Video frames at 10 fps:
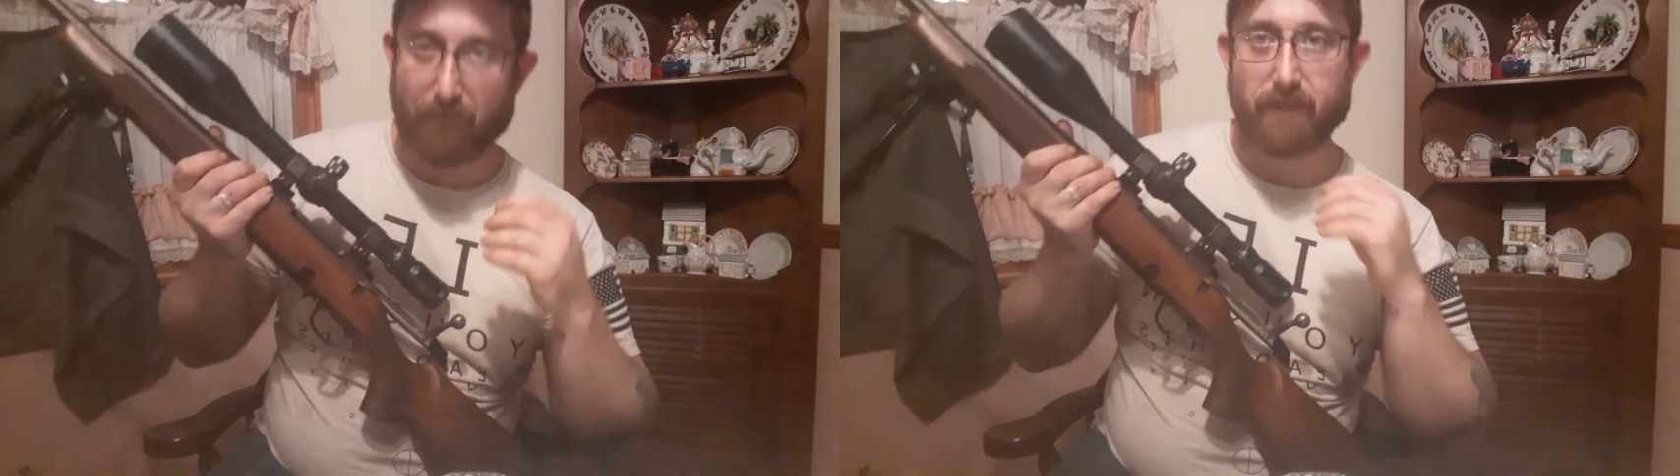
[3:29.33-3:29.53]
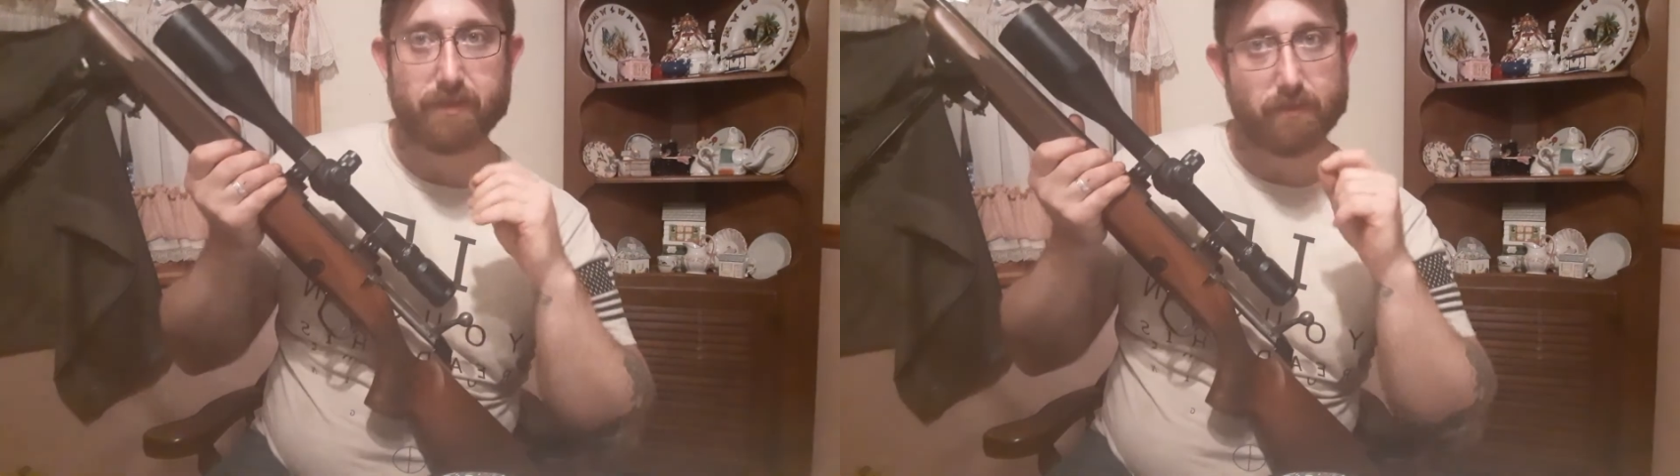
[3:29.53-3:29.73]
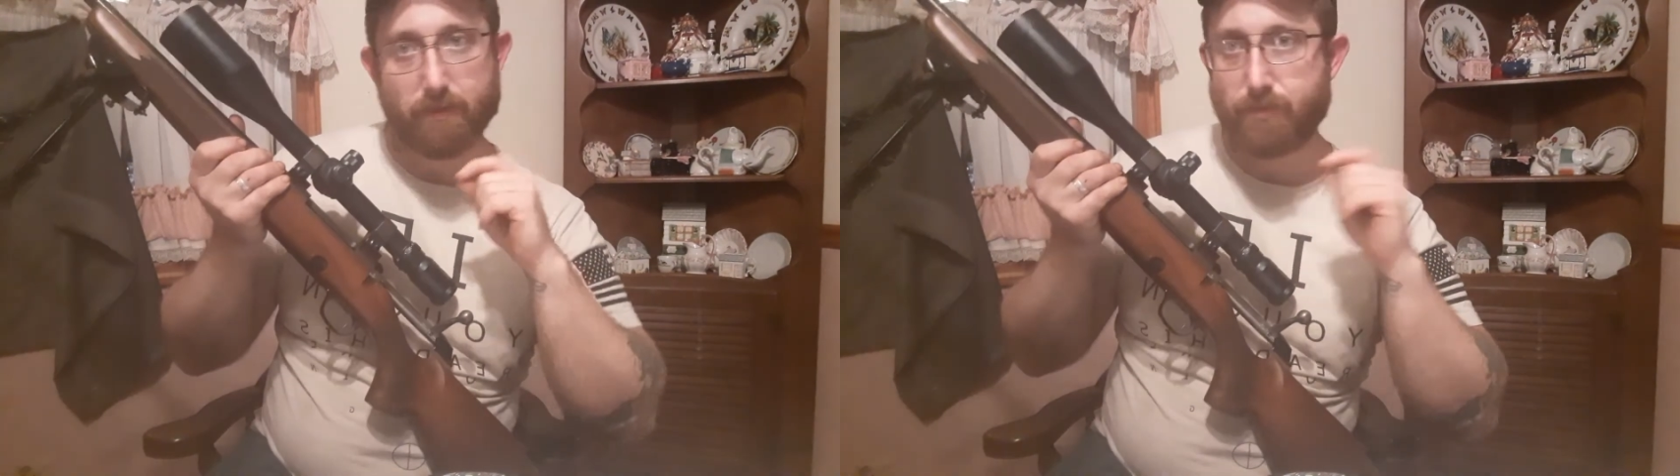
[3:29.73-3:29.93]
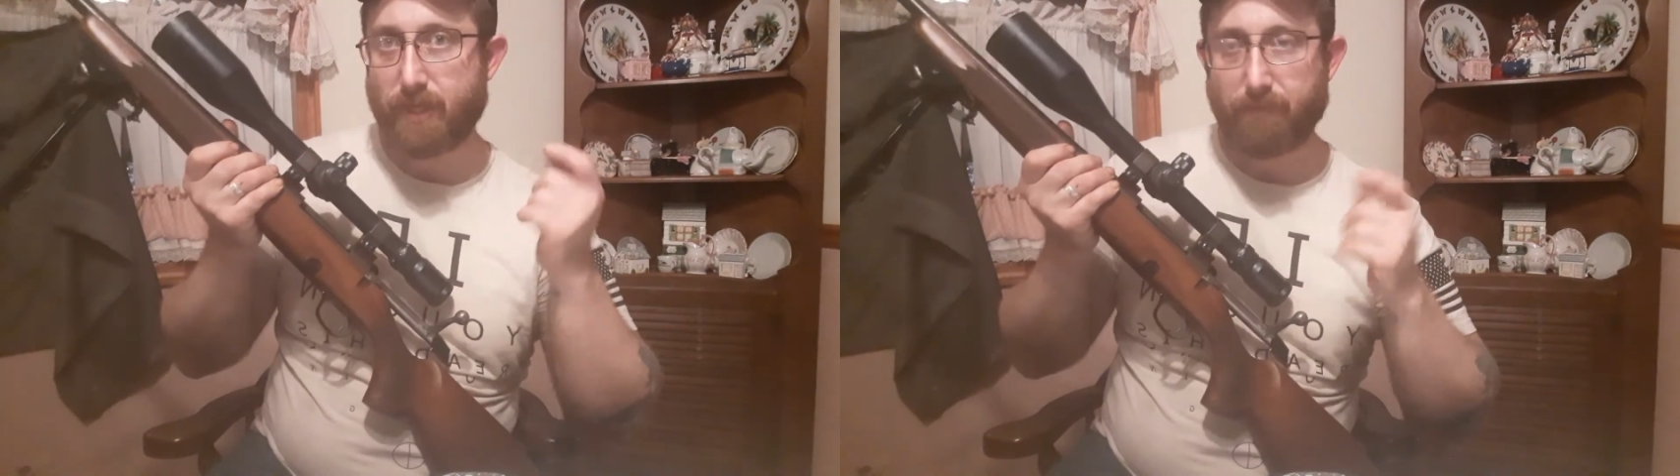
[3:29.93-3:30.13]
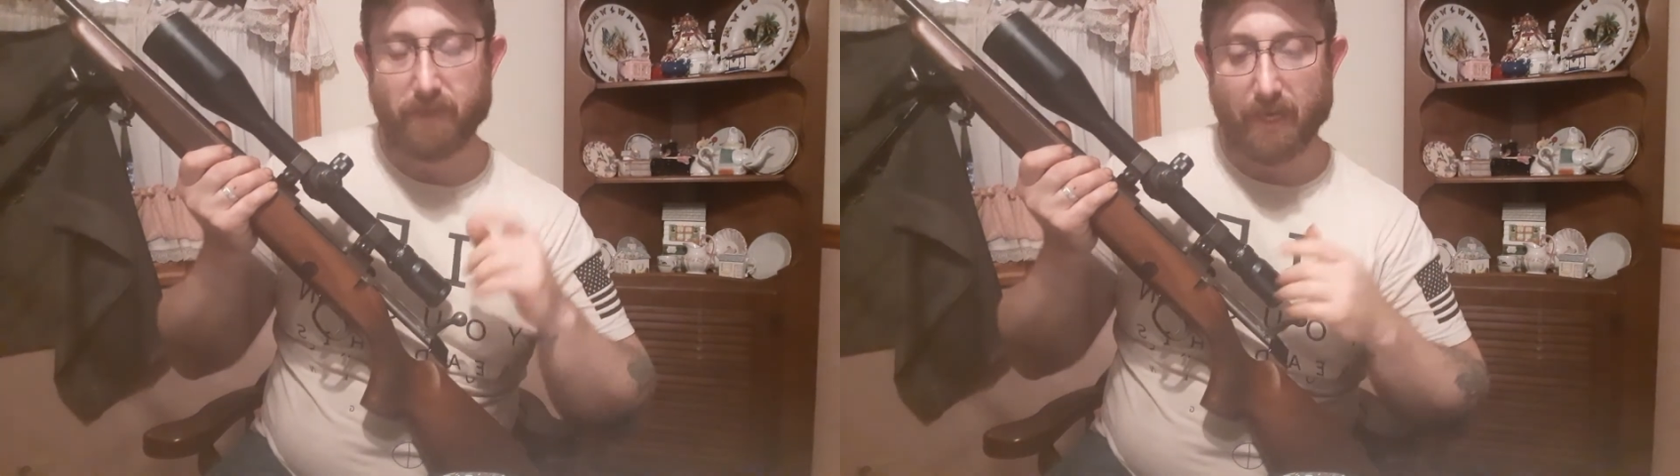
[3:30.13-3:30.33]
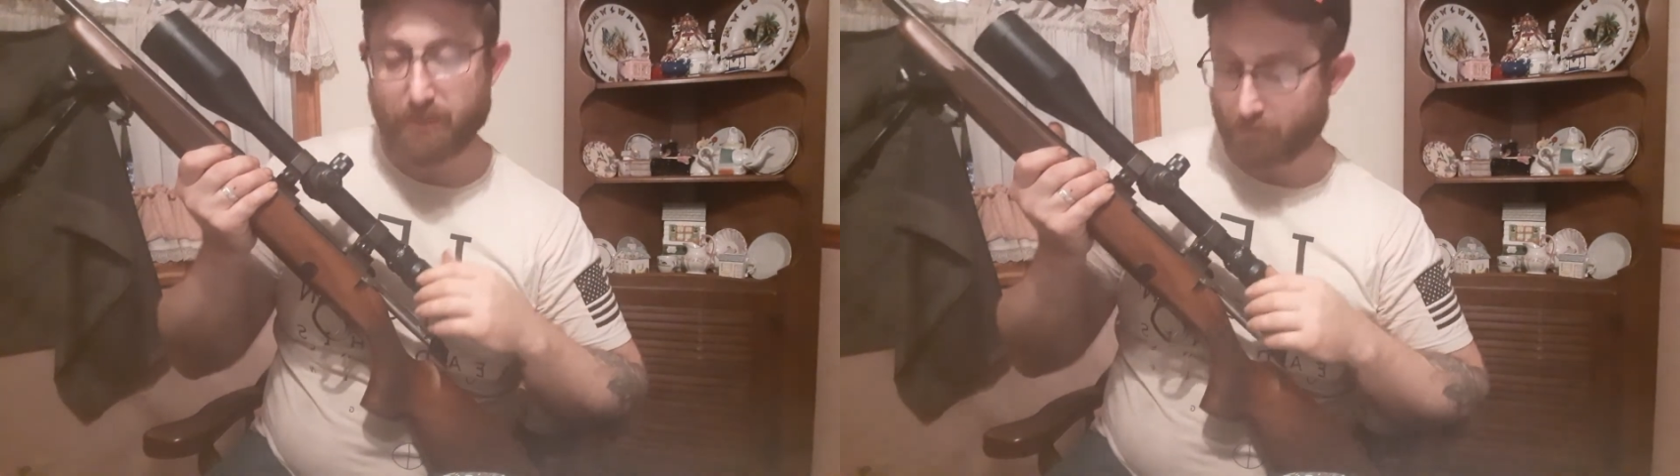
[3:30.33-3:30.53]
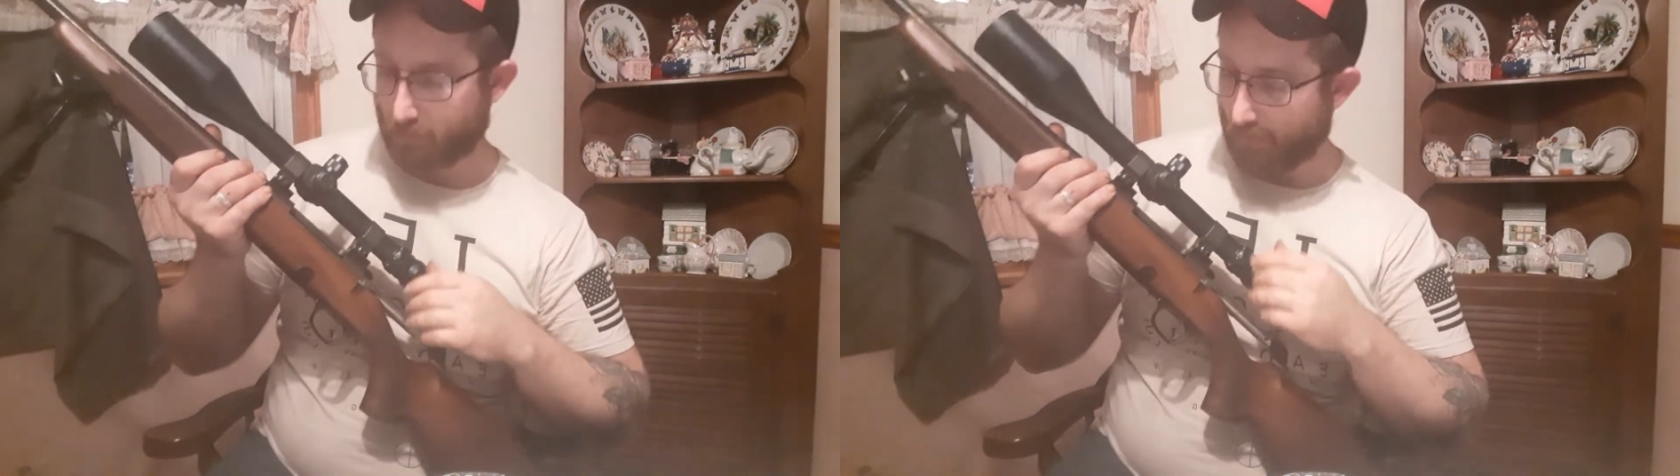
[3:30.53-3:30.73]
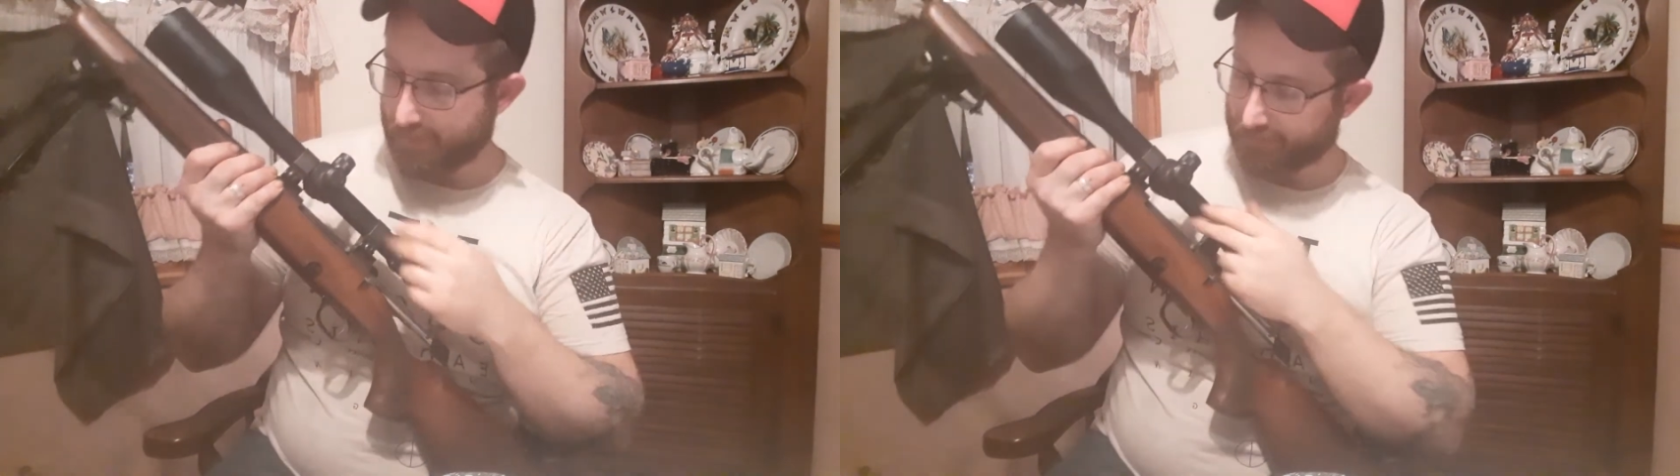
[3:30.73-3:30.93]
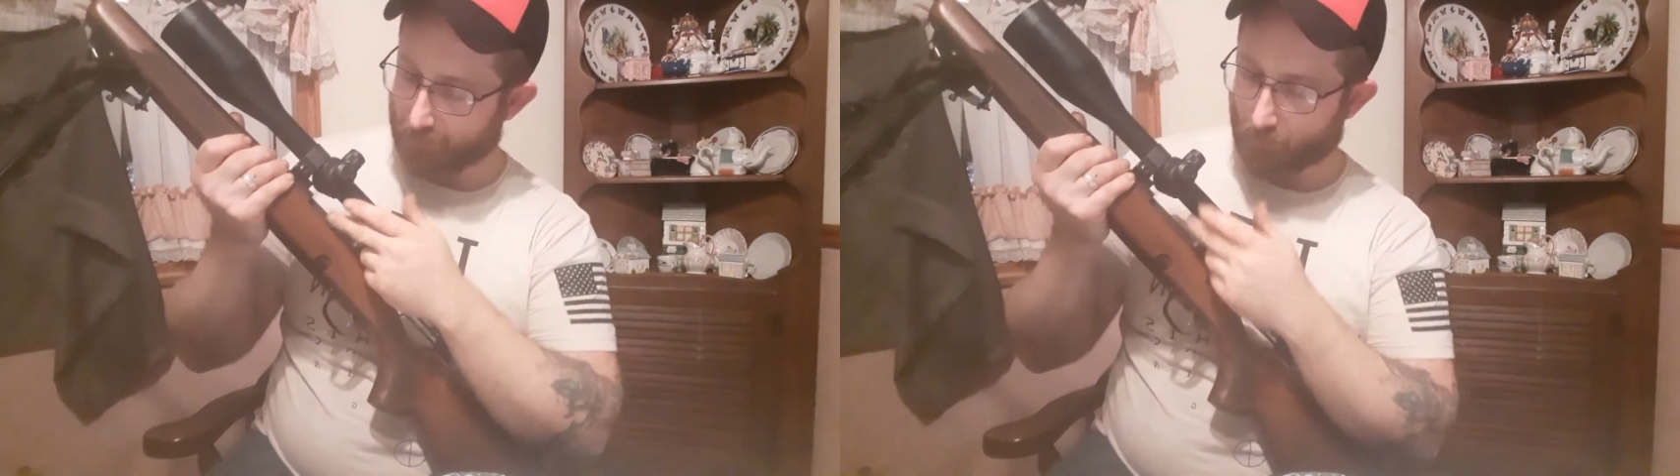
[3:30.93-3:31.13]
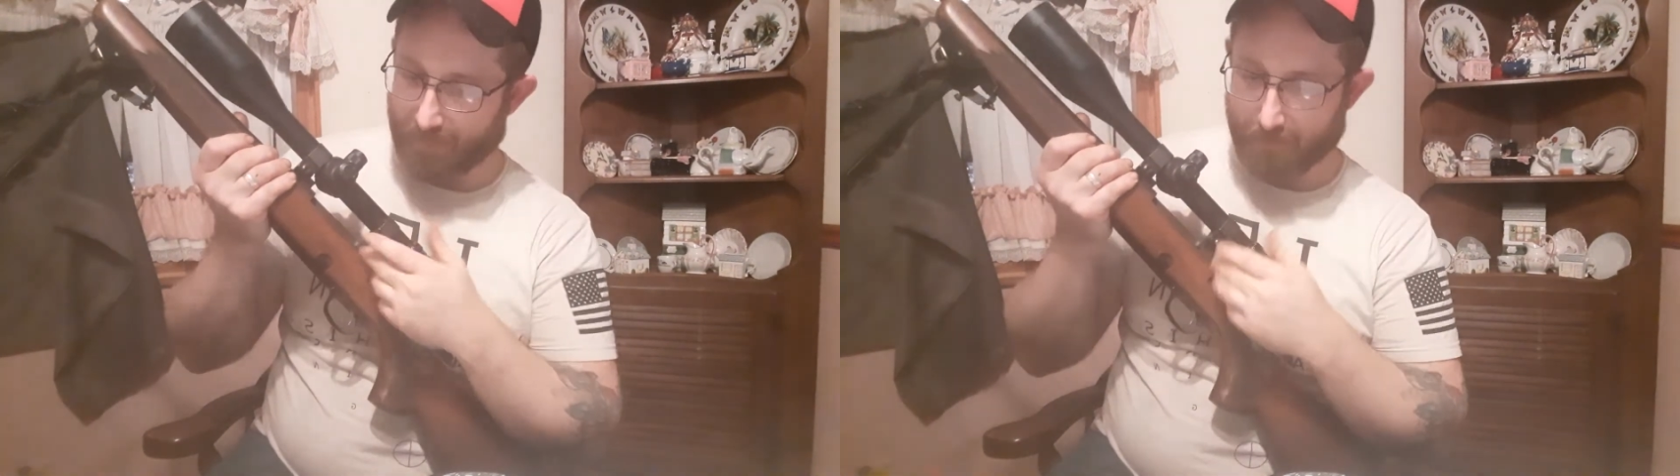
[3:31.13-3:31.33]
it's chipped in any sort of way, it can
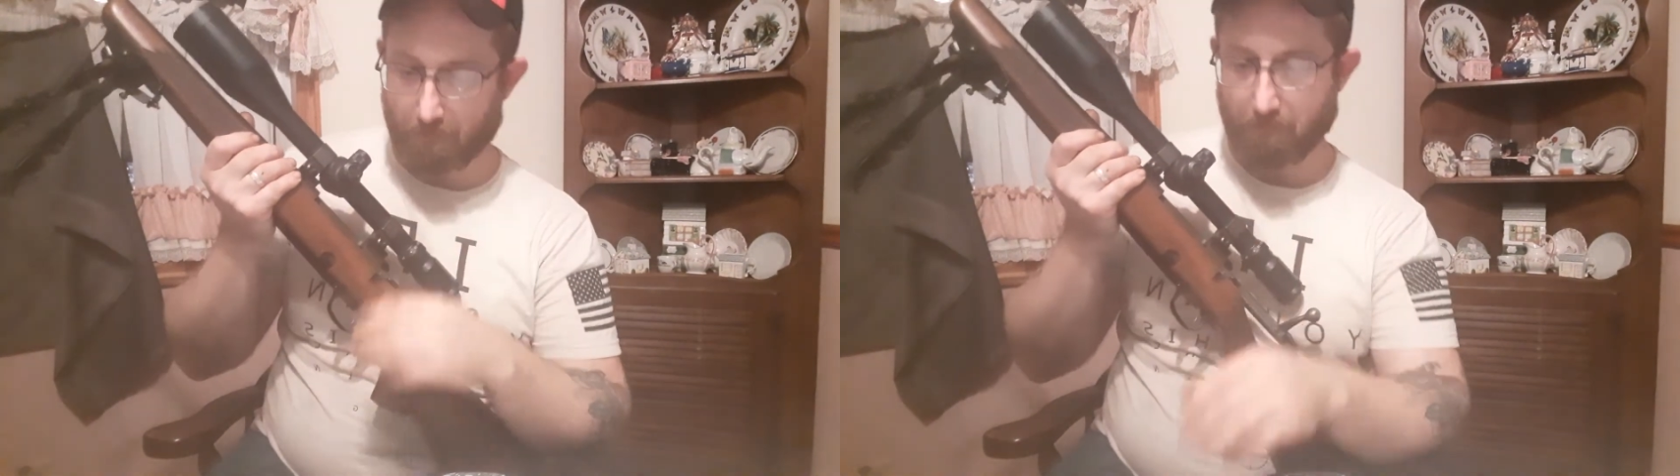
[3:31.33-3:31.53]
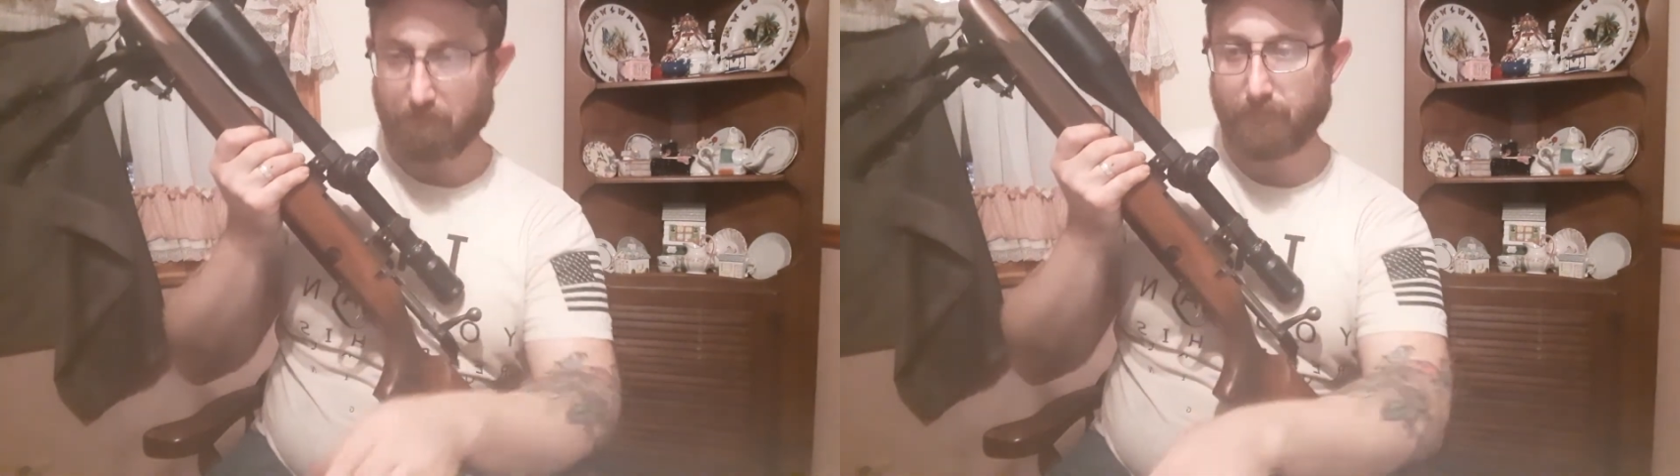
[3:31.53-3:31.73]
grab.